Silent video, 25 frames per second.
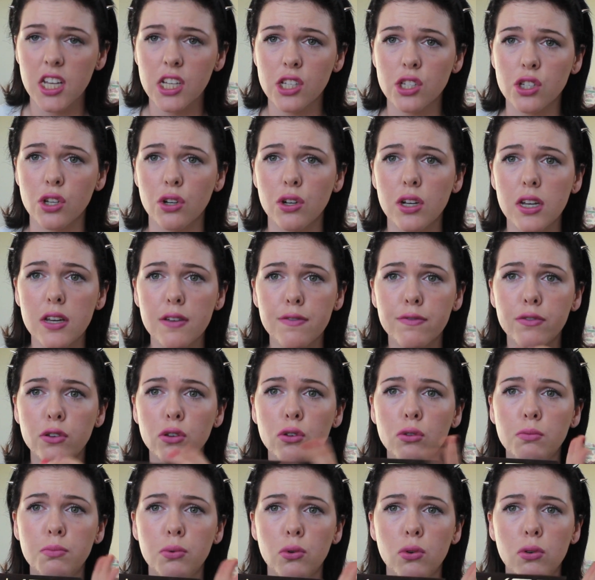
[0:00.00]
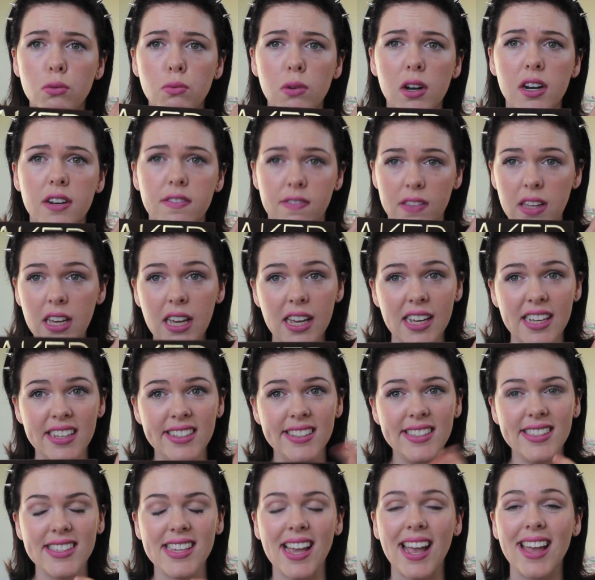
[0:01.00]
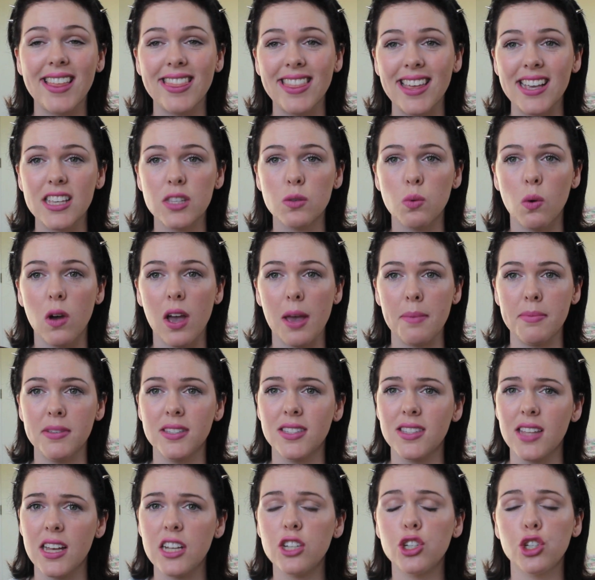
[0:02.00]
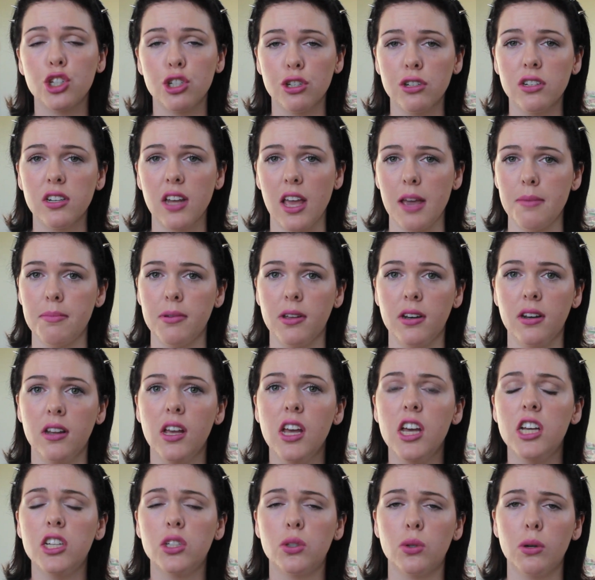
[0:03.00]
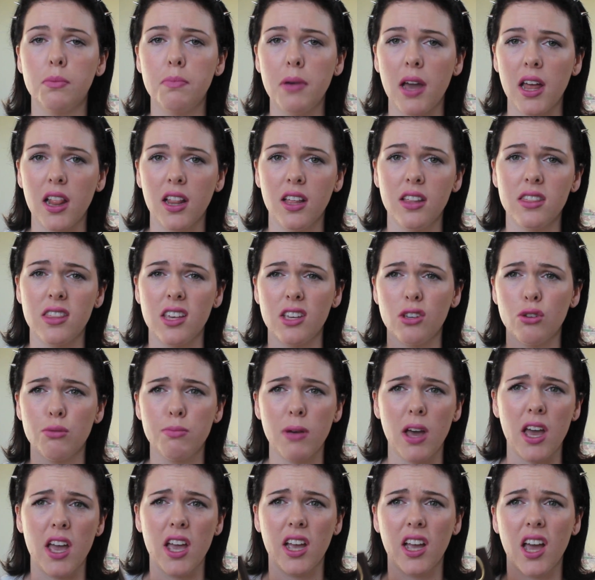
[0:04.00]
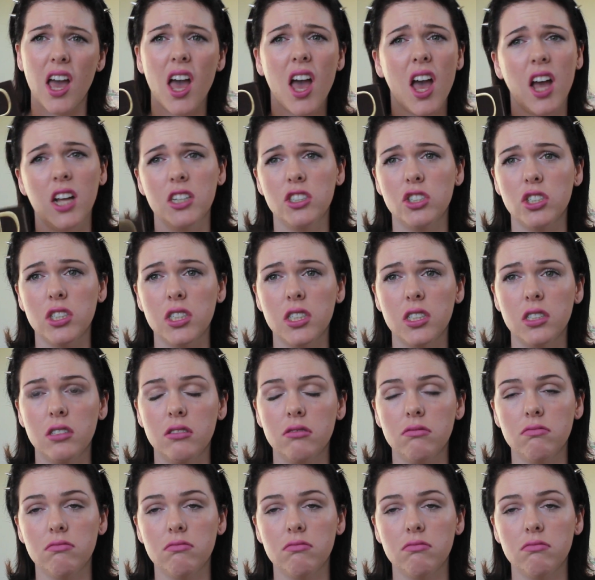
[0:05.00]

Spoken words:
So if you bought one of these and that's what happens, that shouldn't happen to a palette that you're paying 100